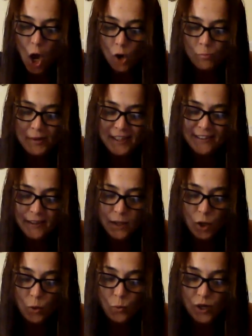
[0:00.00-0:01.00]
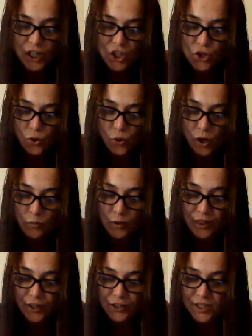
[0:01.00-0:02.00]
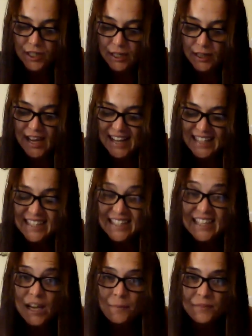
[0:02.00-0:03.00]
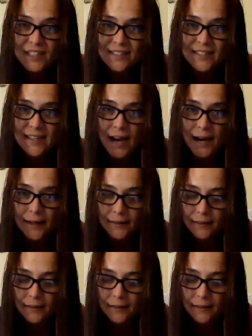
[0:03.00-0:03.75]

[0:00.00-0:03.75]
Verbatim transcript: opened the little wooden door with their teeth, and slipped inside.